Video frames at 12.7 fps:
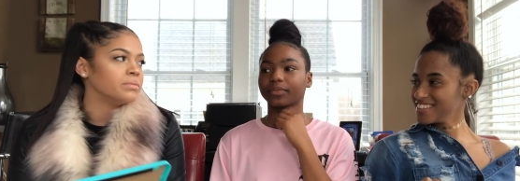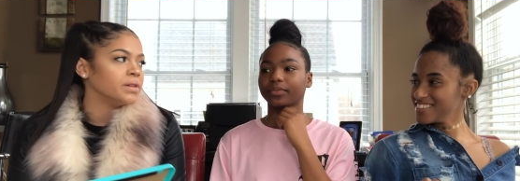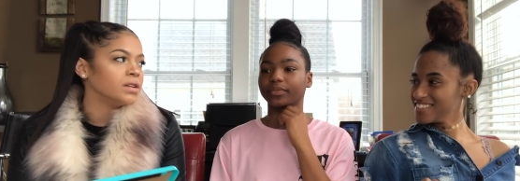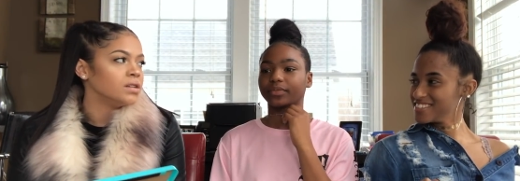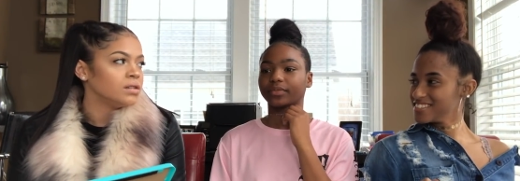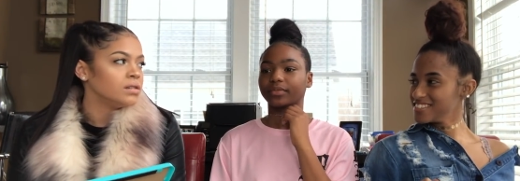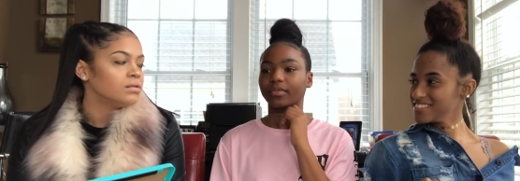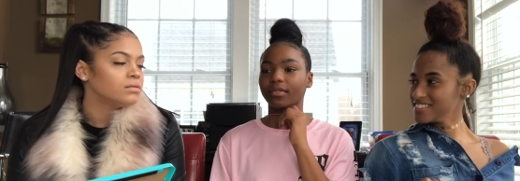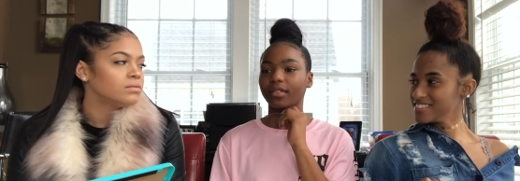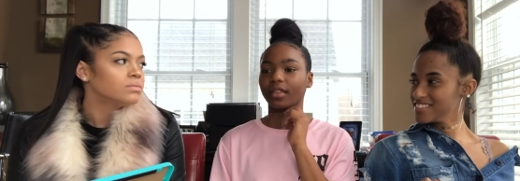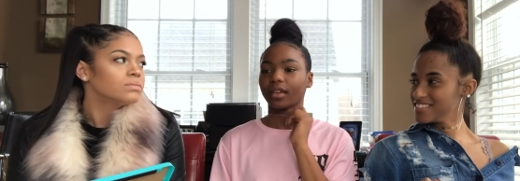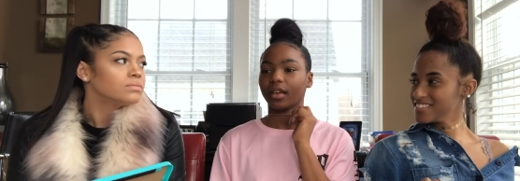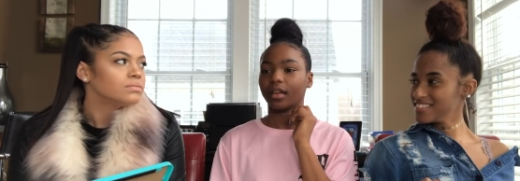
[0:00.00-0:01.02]
Speaker 1: the
Speaker 2: menu?
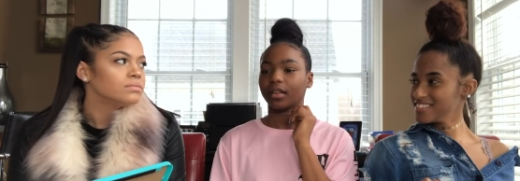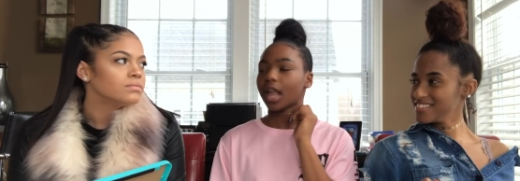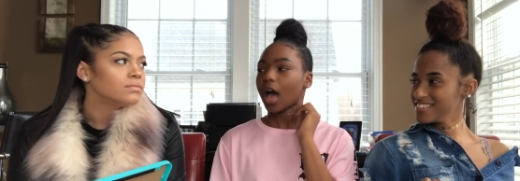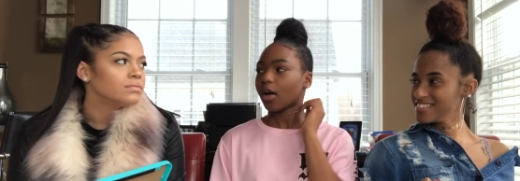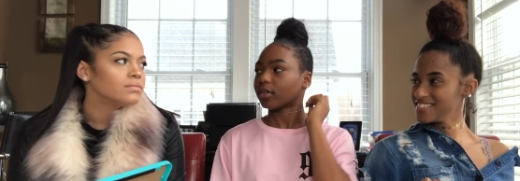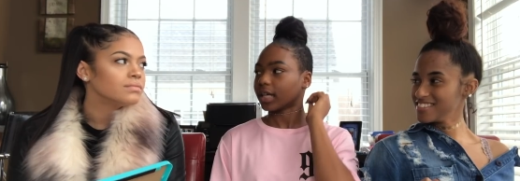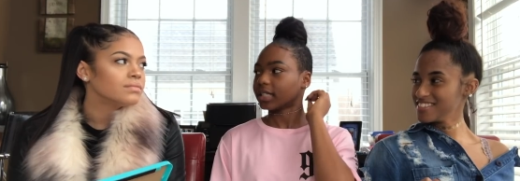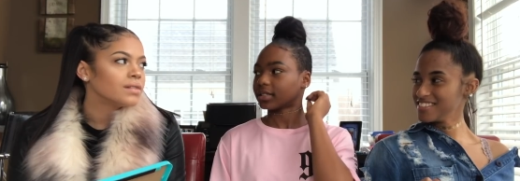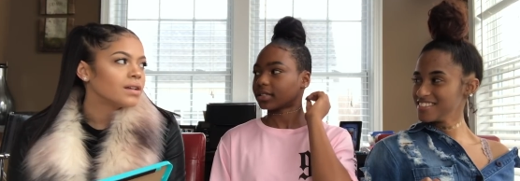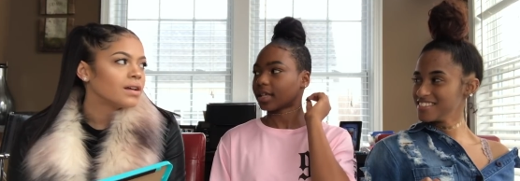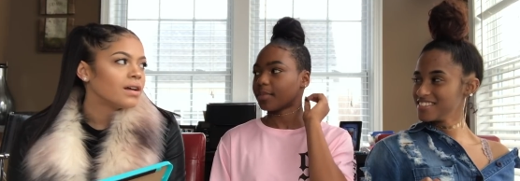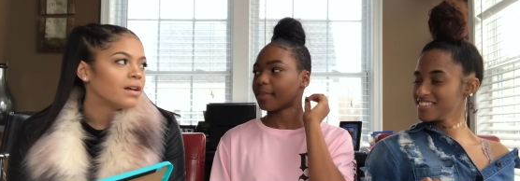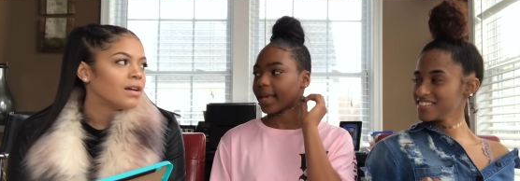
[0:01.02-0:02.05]
Speaker 1: No, it's
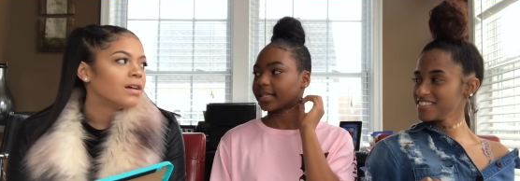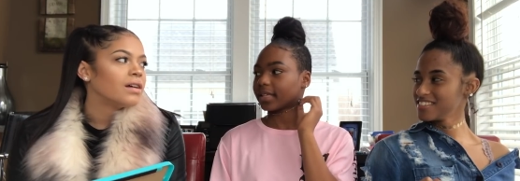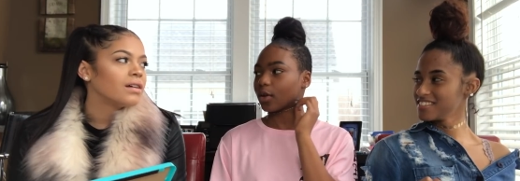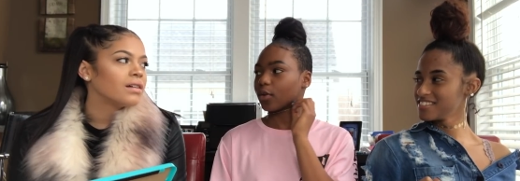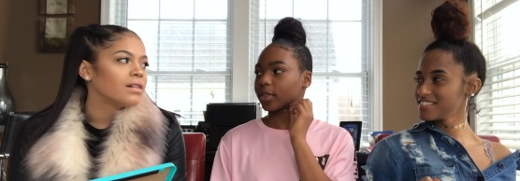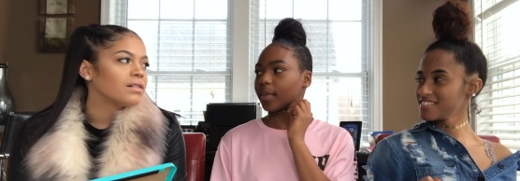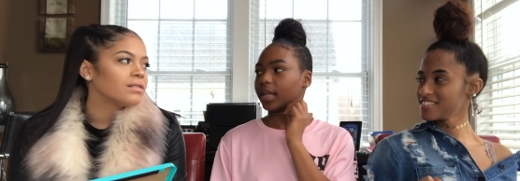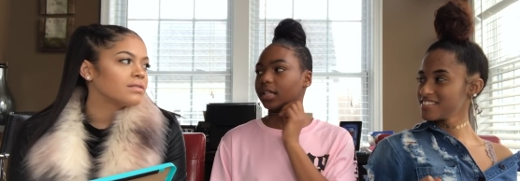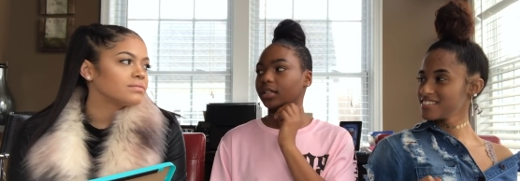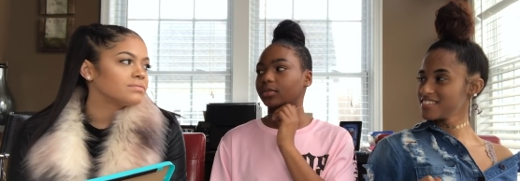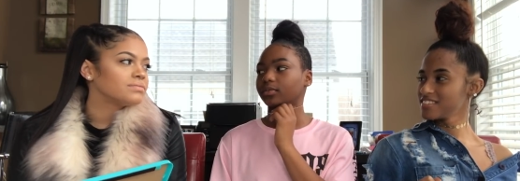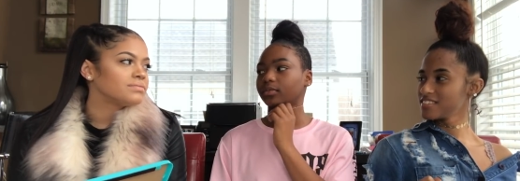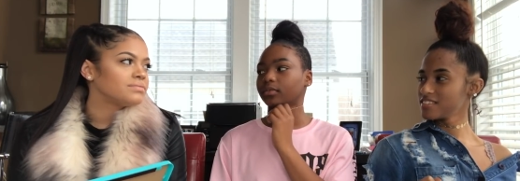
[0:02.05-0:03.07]
something basic on the
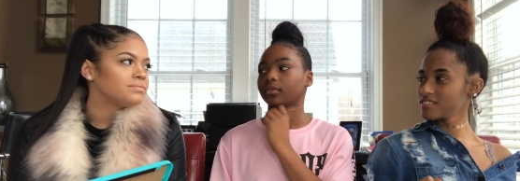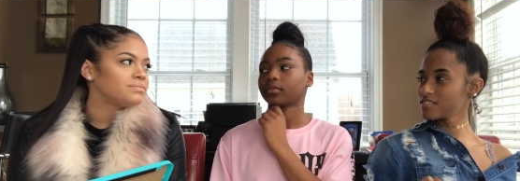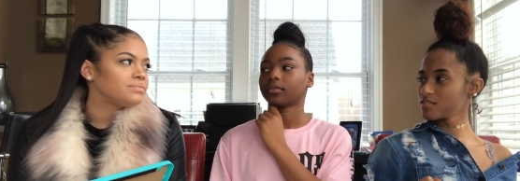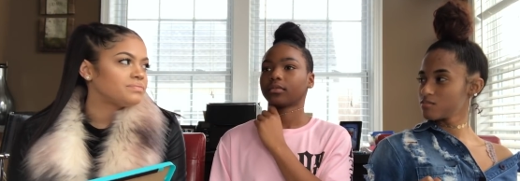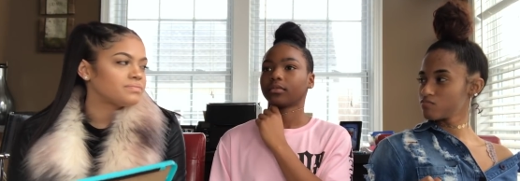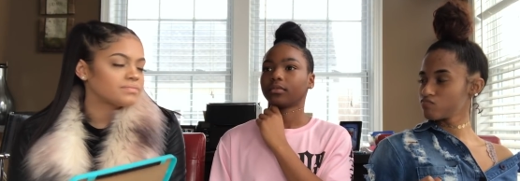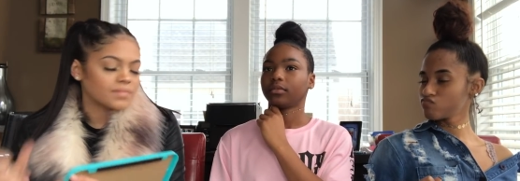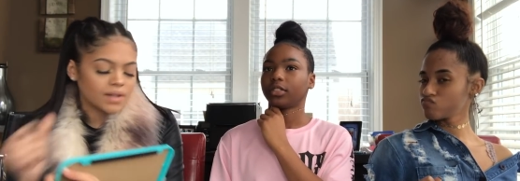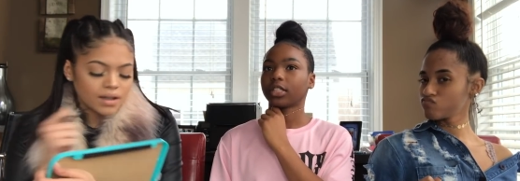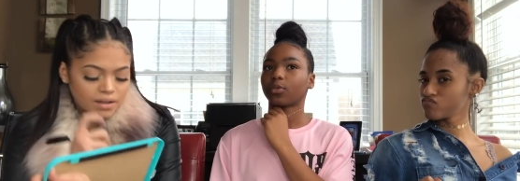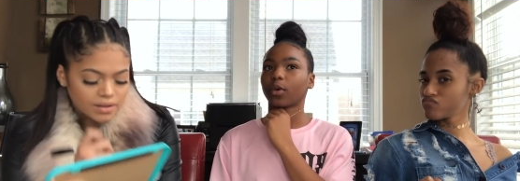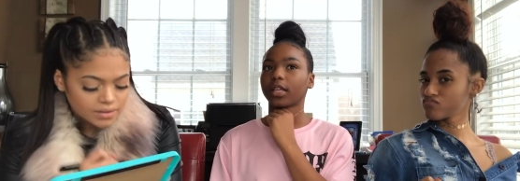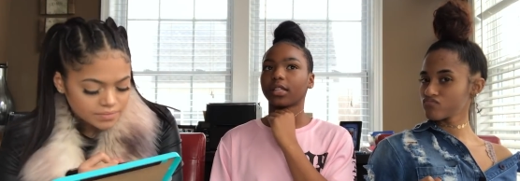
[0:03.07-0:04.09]
menu.
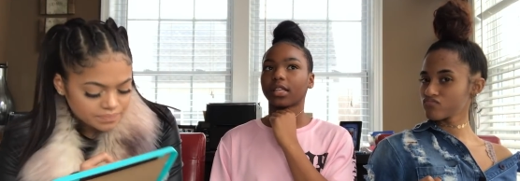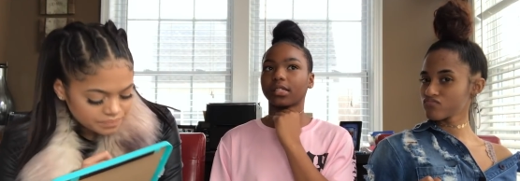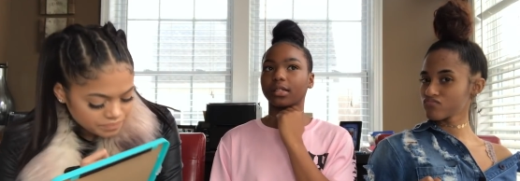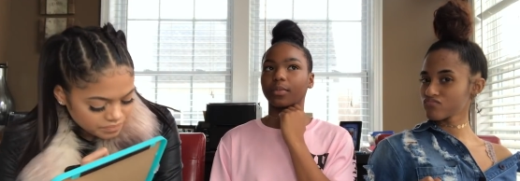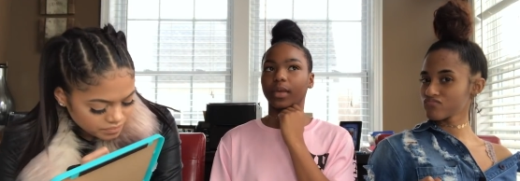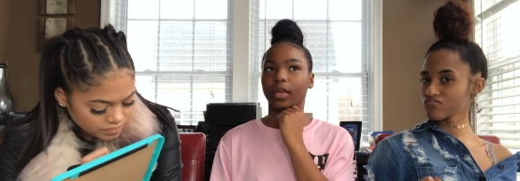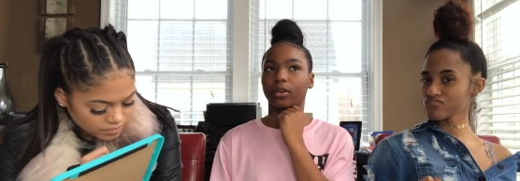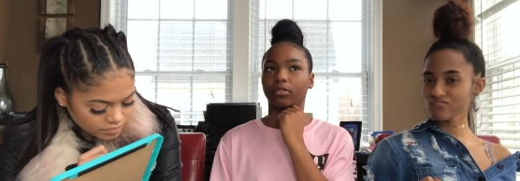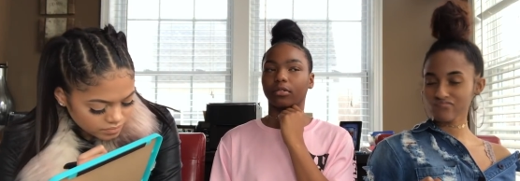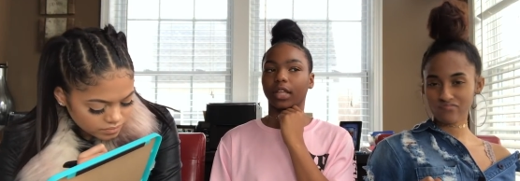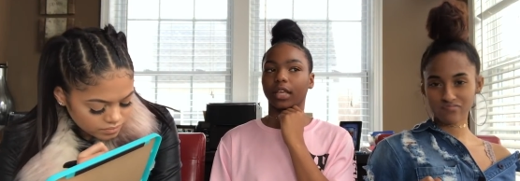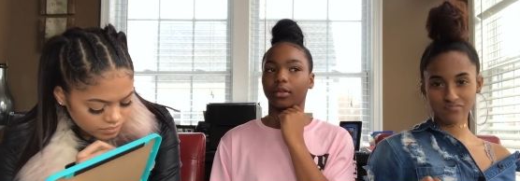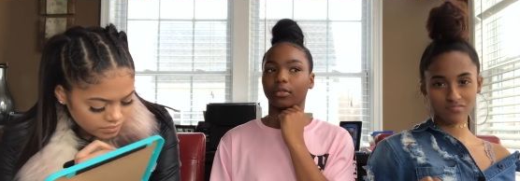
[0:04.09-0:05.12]
Just right. what is the meal
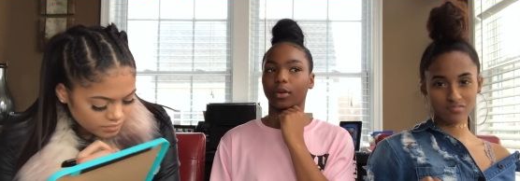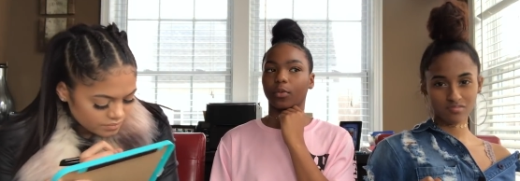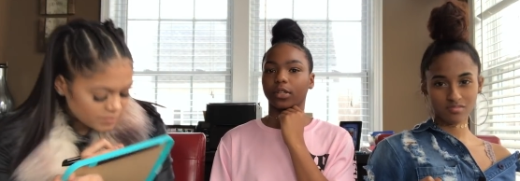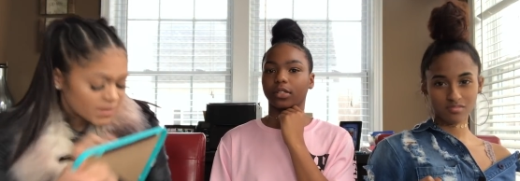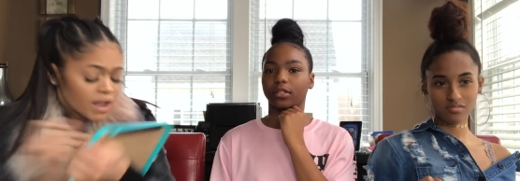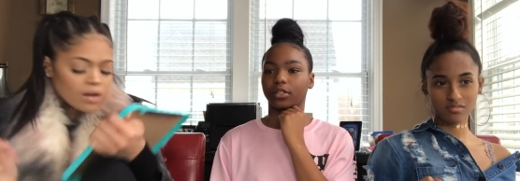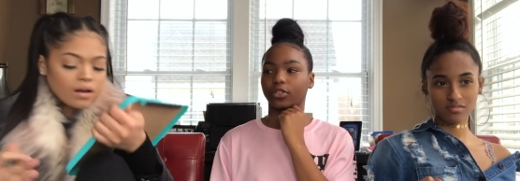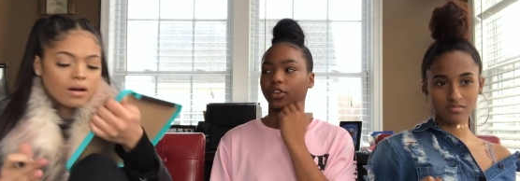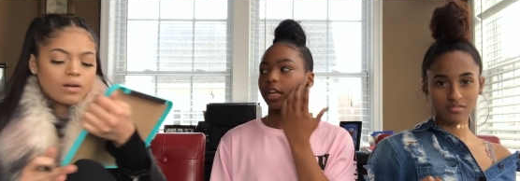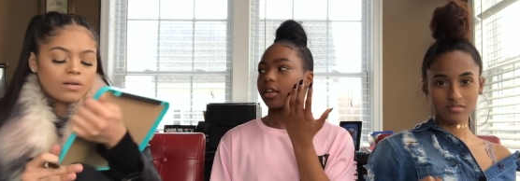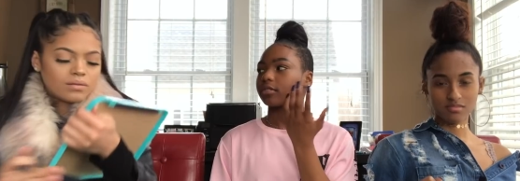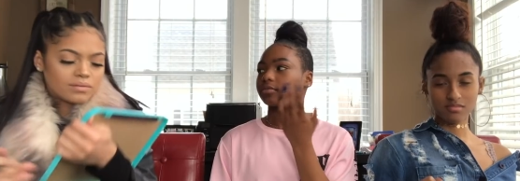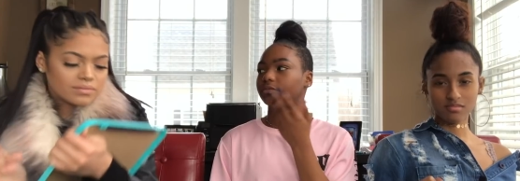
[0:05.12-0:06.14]
like, and what's the drink?